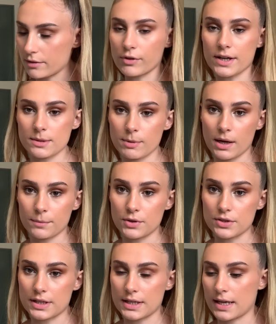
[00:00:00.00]
recipe I'm
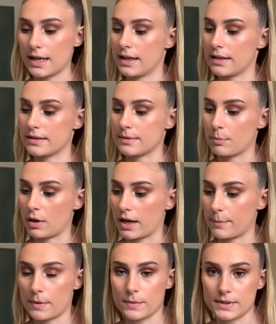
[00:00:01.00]
using is by
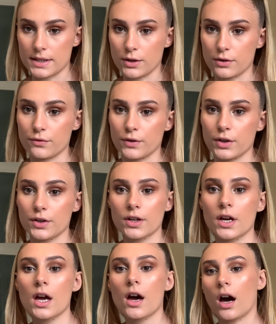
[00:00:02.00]
BBC Good Food.
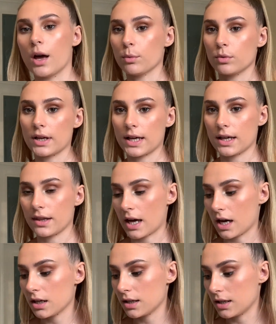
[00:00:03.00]
I will link
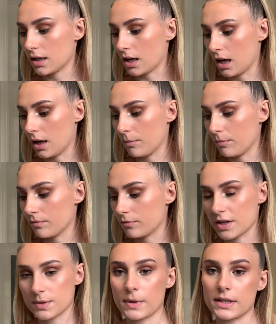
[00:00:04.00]
that
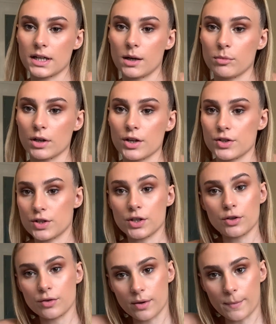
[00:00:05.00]
recipe down below so that
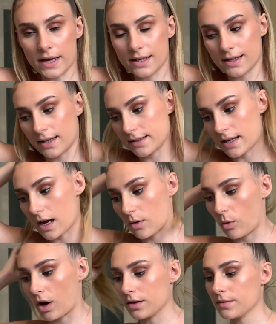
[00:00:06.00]
you can make the exact
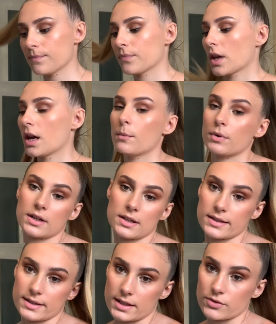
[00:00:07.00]
one,
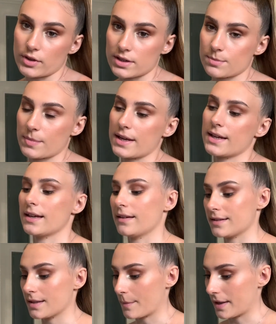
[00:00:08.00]
because this recipe
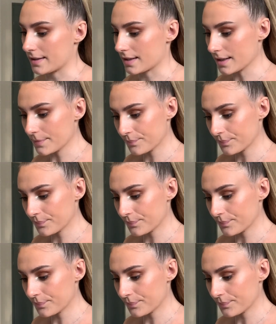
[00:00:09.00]
is amazing.